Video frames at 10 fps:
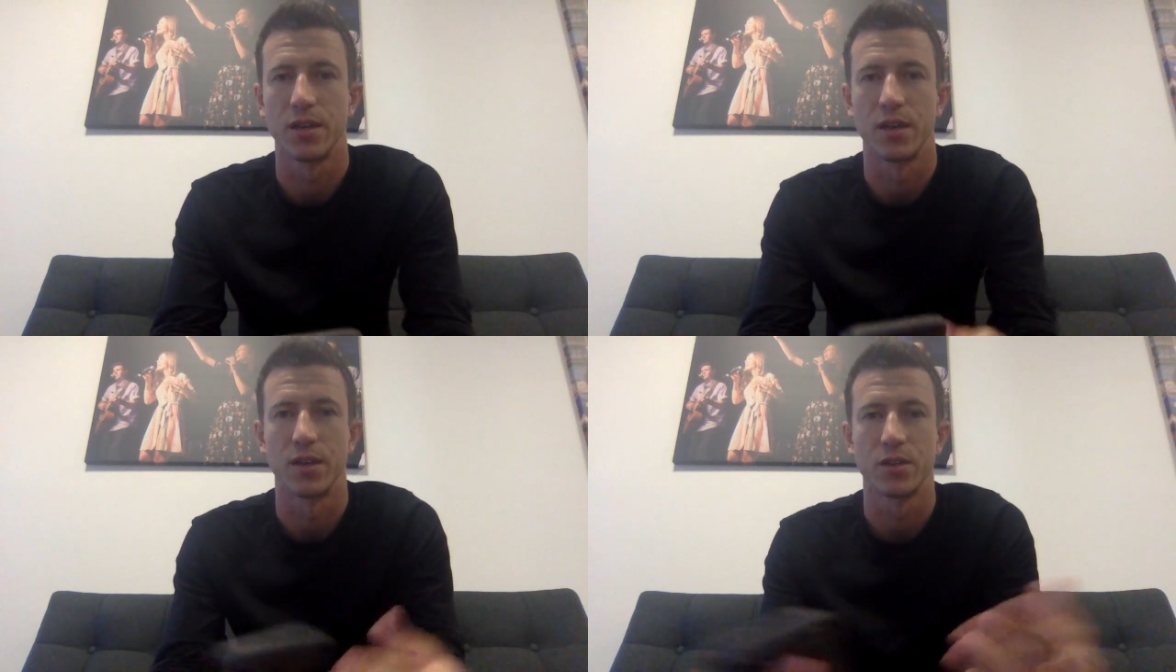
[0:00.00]

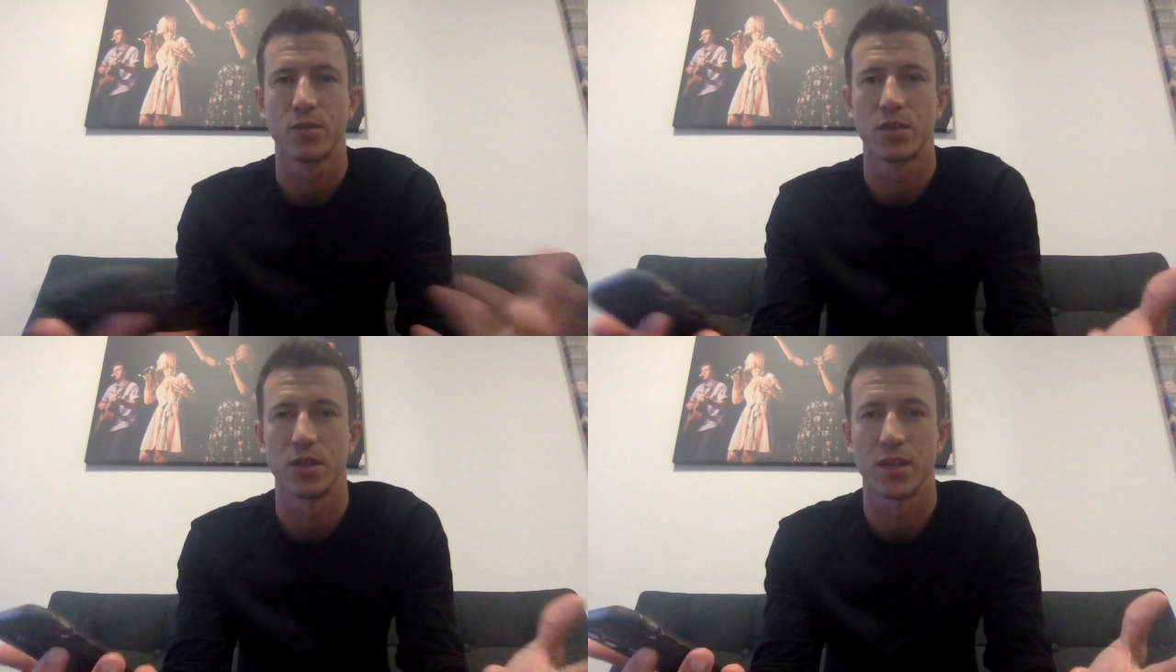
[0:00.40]
And I just
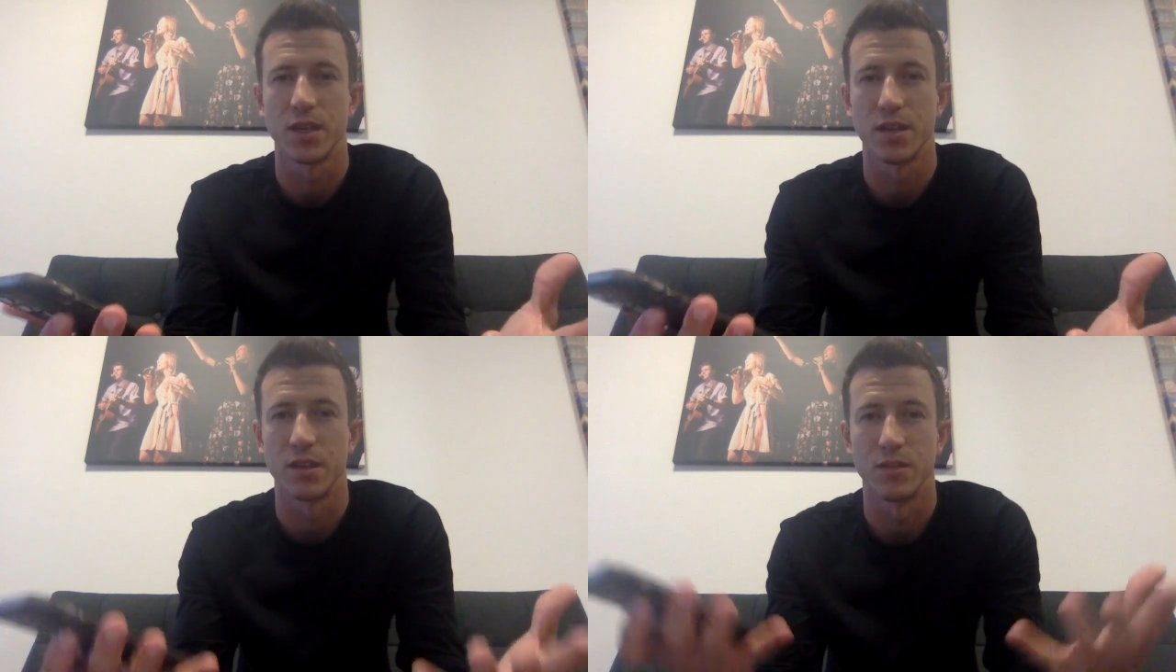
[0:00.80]
want to
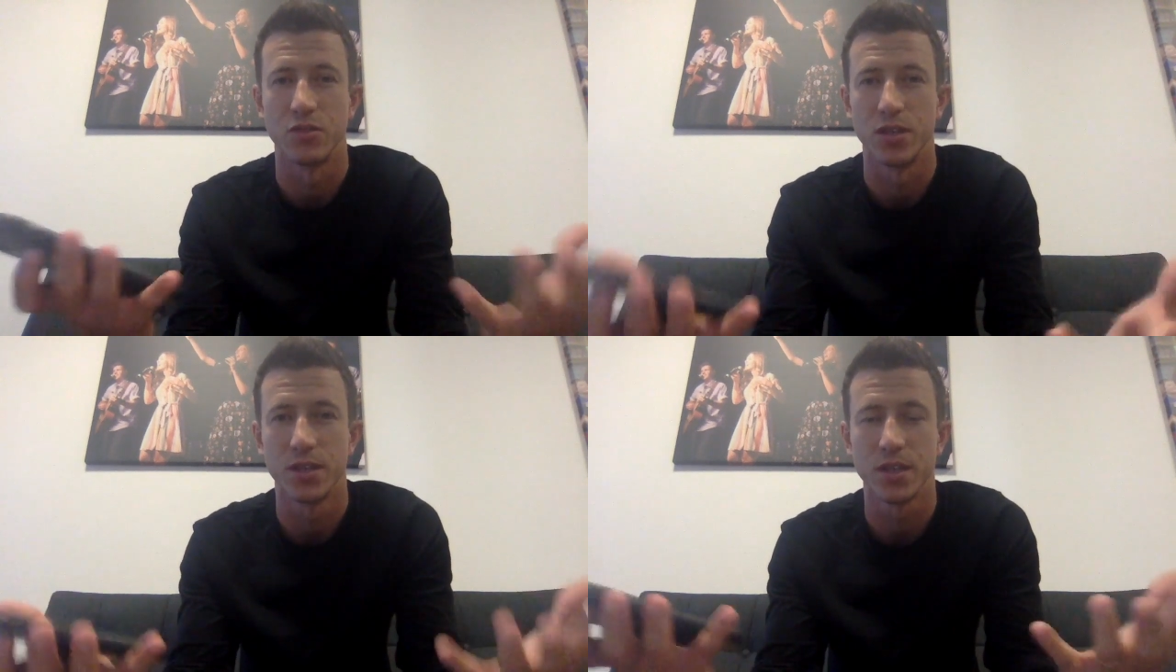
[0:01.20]
say that
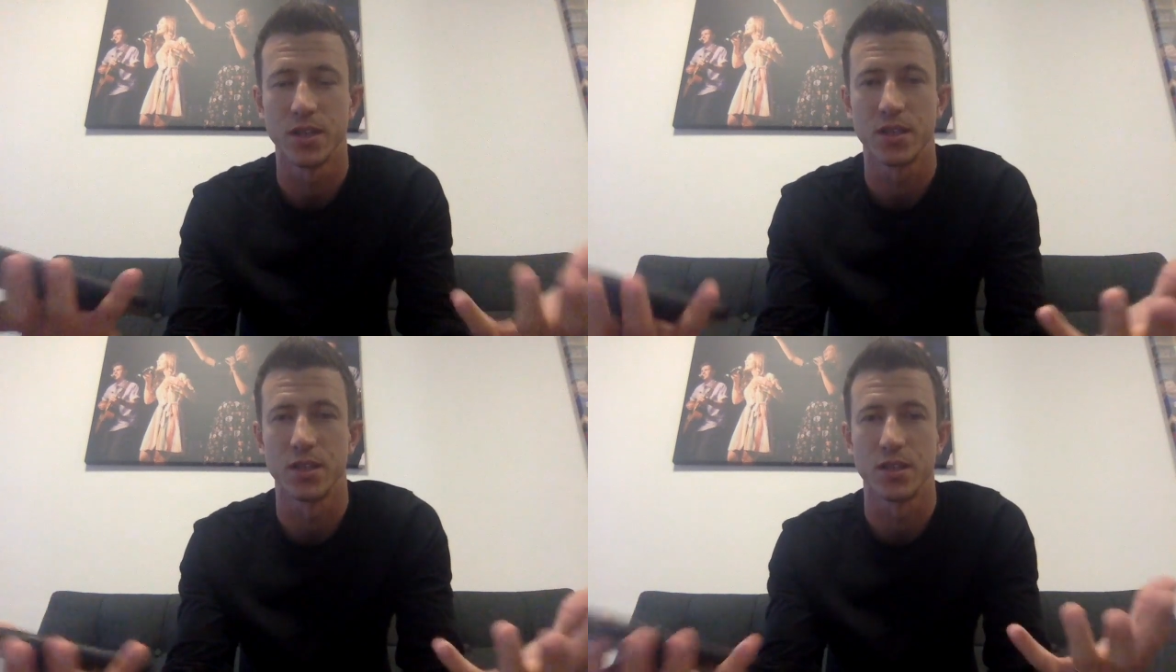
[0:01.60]

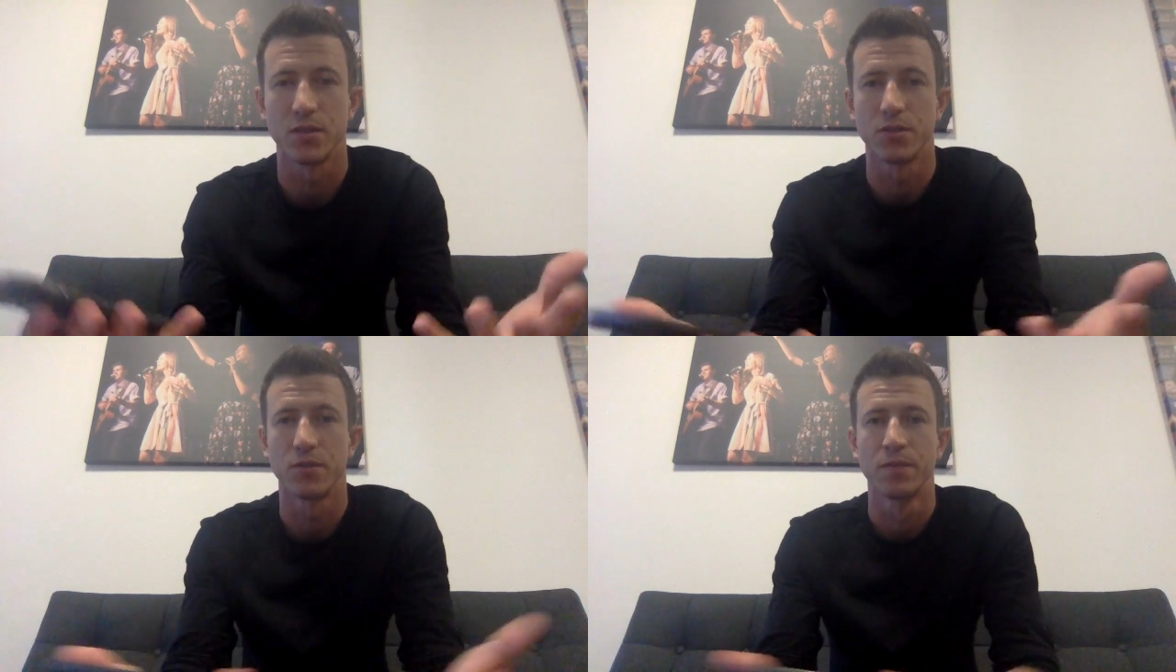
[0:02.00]
Jesus is
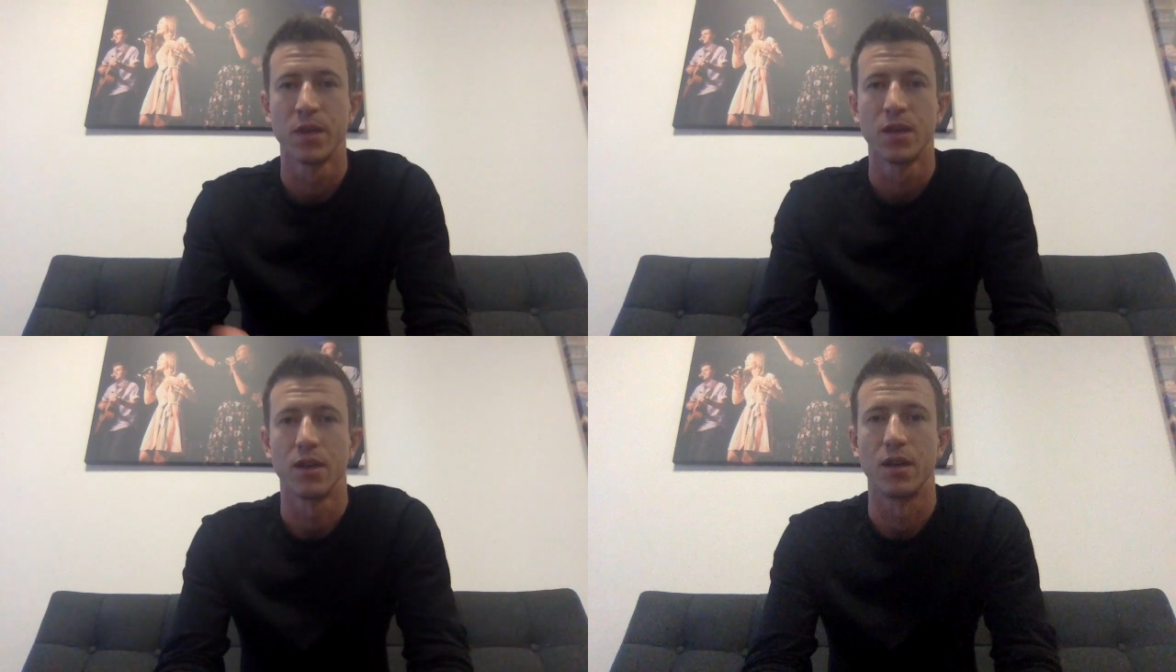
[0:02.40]
still
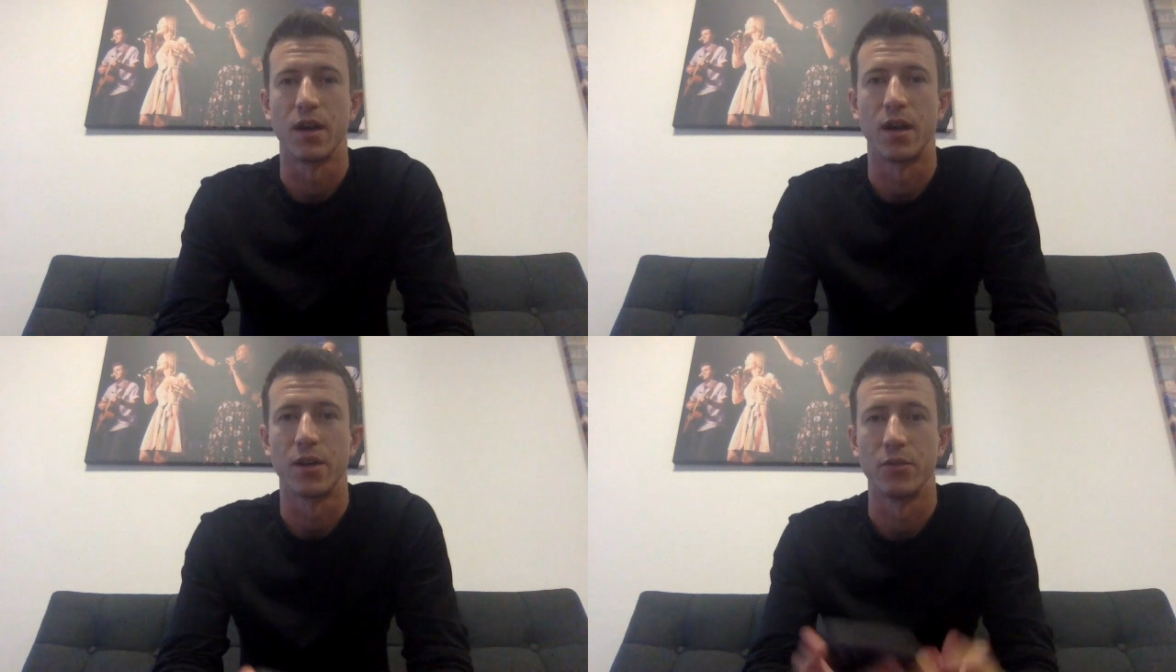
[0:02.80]
a
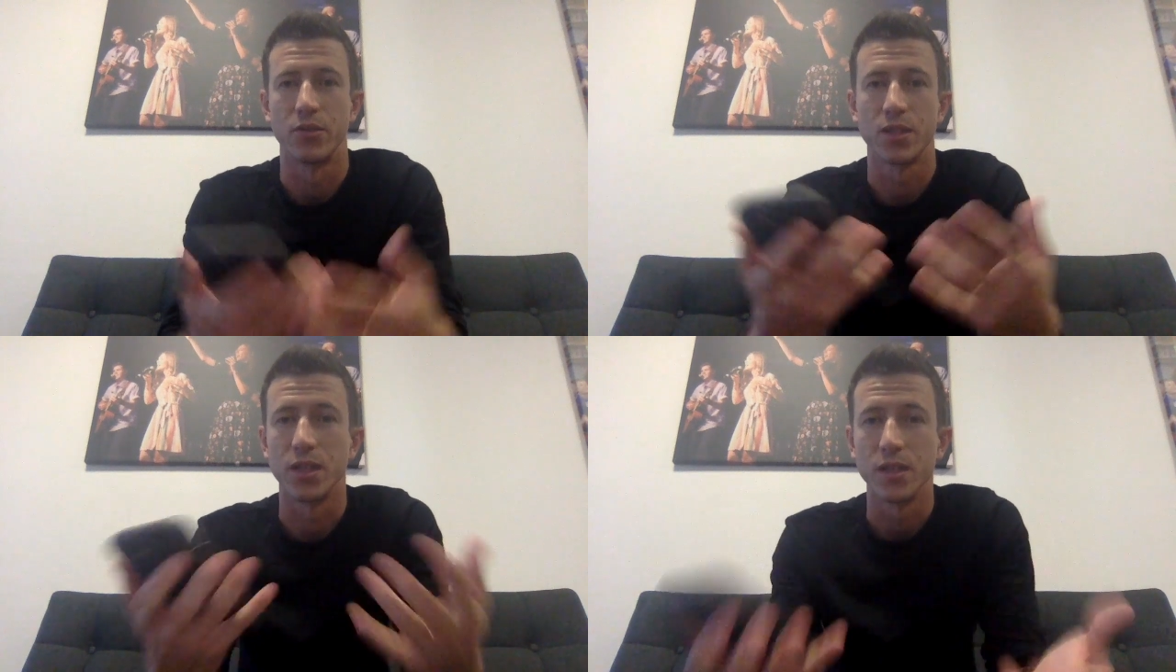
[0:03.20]
God who
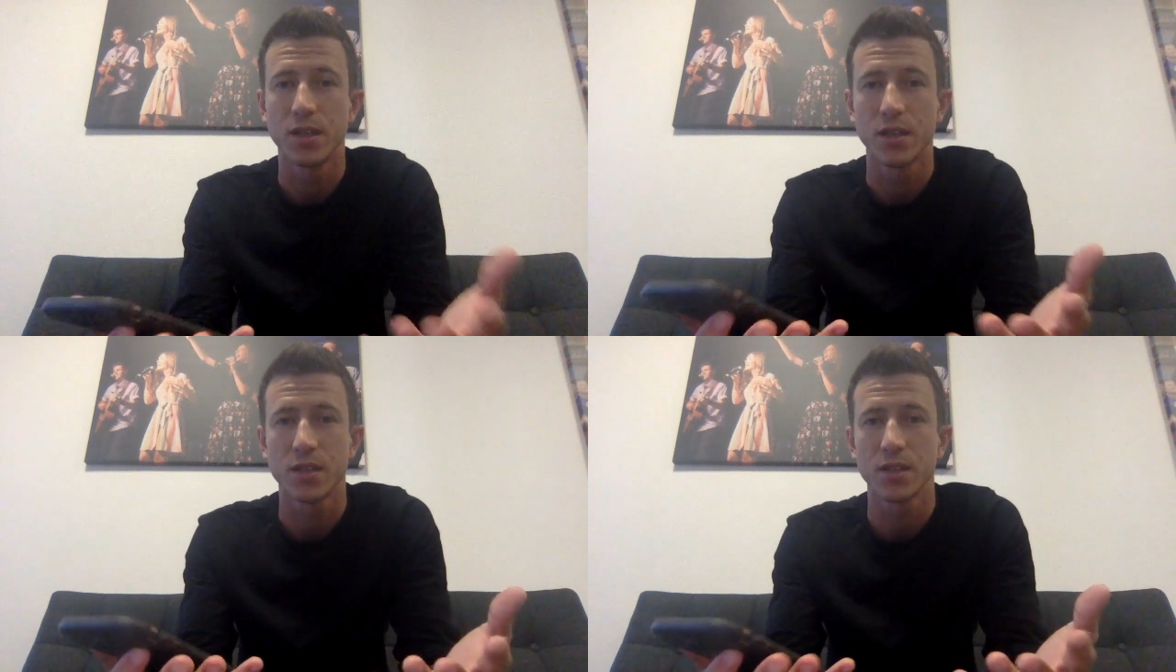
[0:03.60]
sees
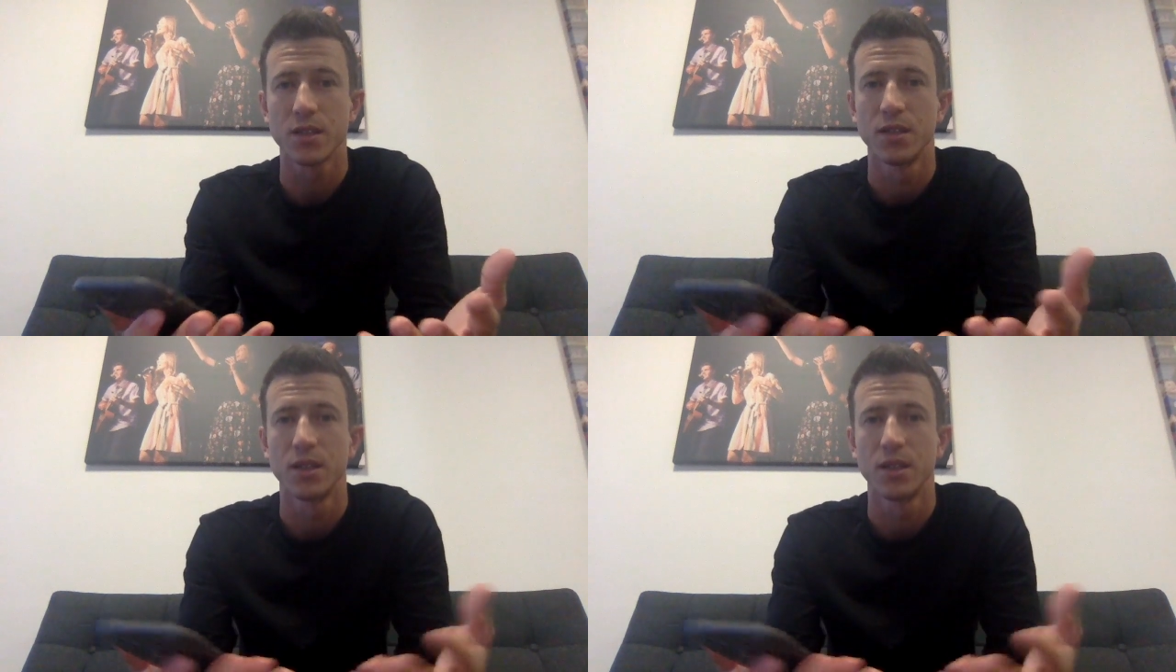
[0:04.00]
us